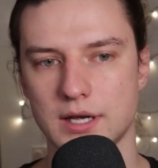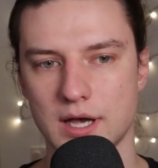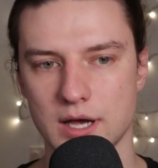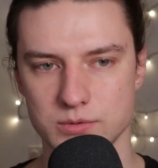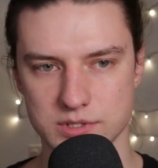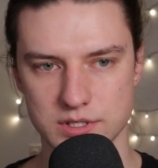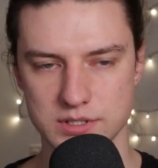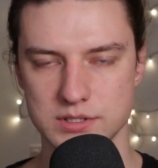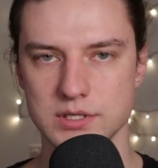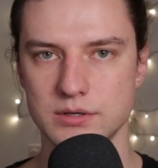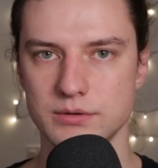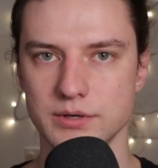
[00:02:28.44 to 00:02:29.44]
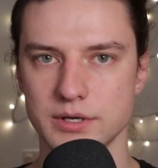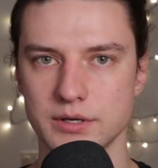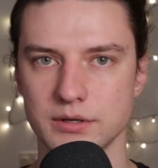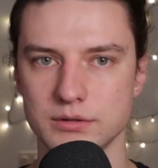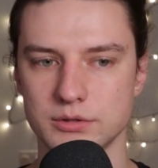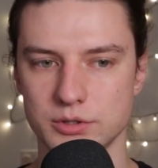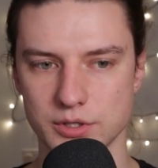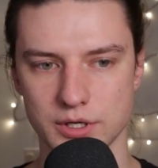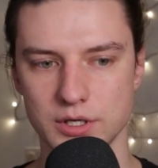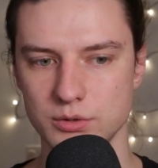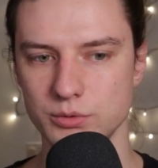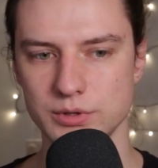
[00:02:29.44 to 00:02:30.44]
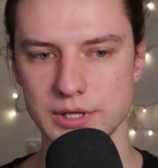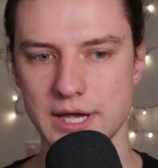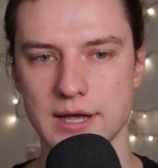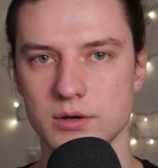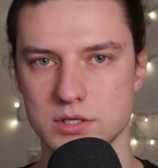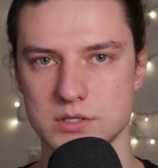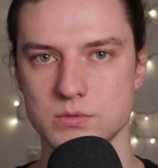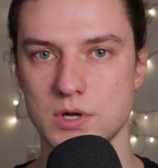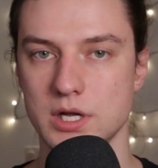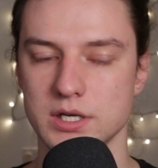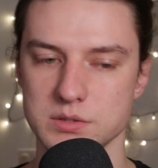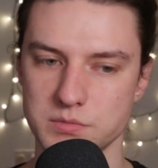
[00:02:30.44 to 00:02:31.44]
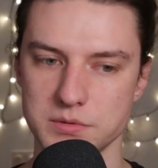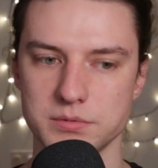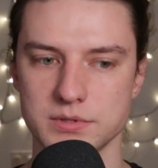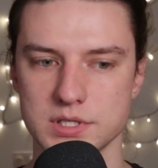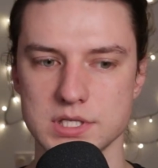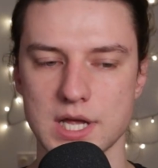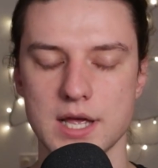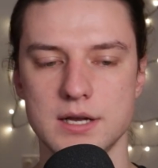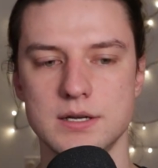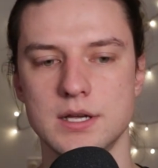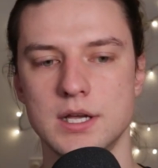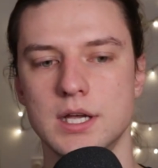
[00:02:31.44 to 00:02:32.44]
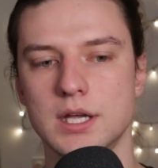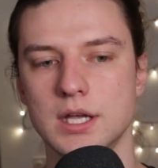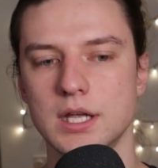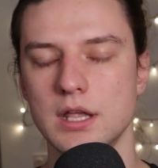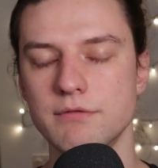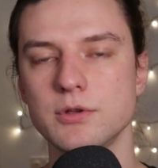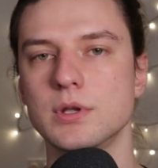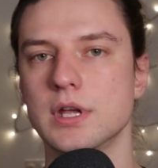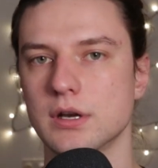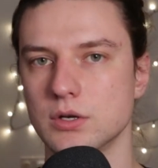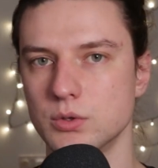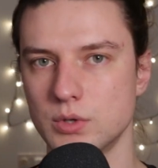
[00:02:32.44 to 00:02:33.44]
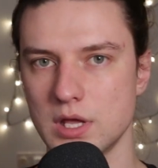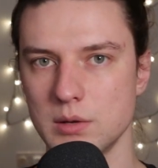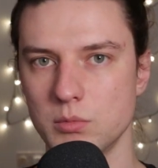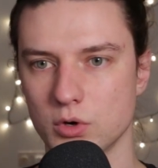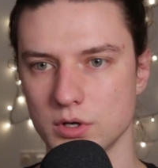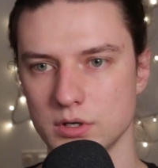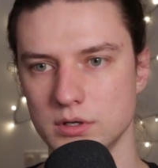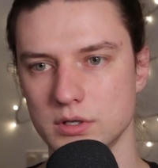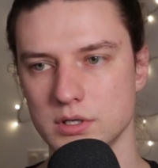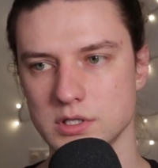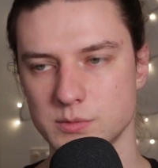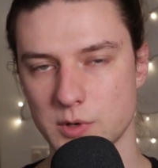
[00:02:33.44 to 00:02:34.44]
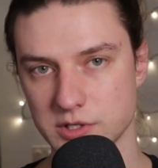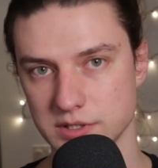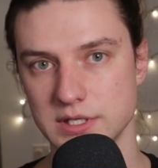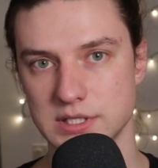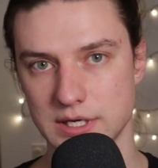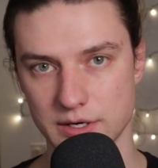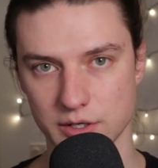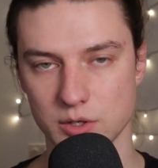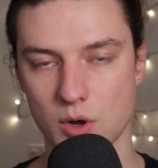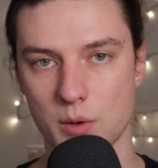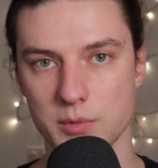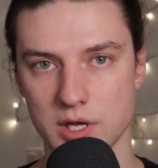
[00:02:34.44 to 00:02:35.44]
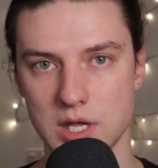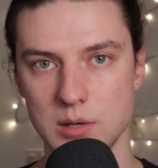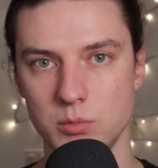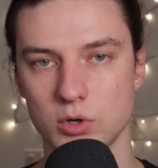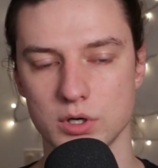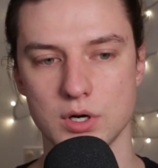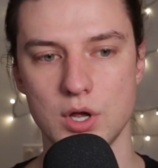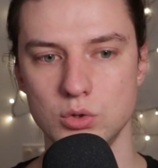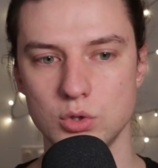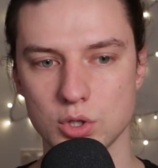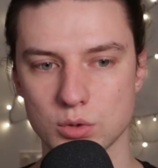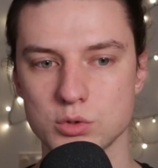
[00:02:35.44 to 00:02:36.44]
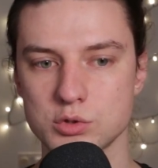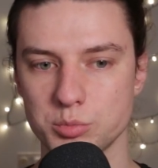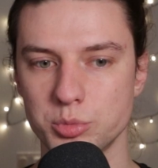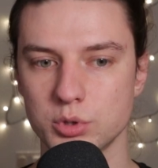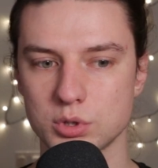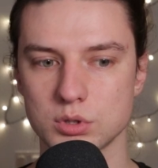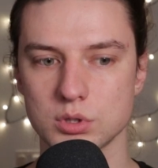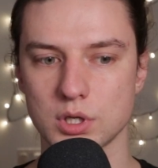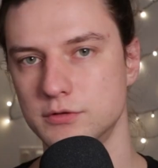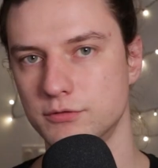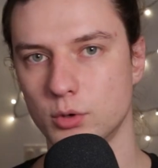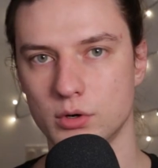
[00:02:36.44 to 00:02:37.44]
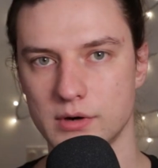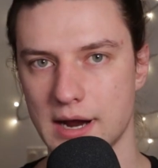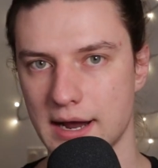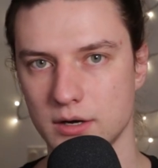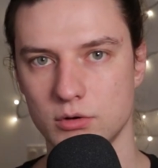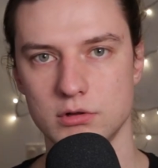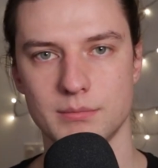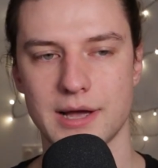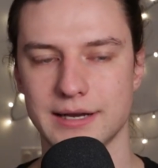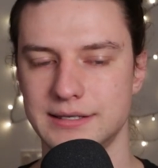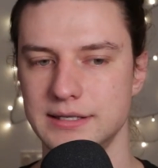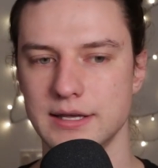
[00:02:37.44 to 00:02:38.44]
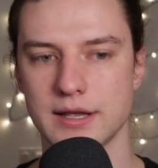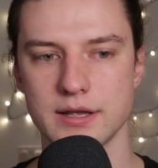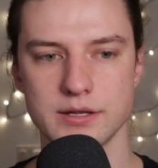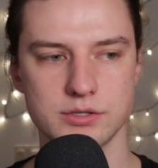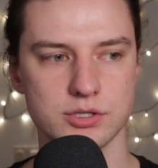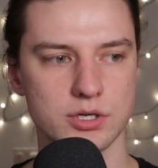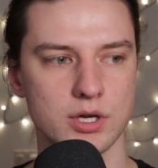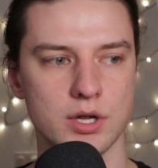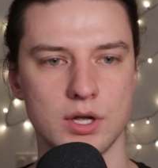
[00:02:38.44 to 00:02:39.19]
I was considering learning a new layout as well, because people are saying if you get a new keyboard, especially it's an ergonomic keyboard, you can also put Dvorak, Colemak DH,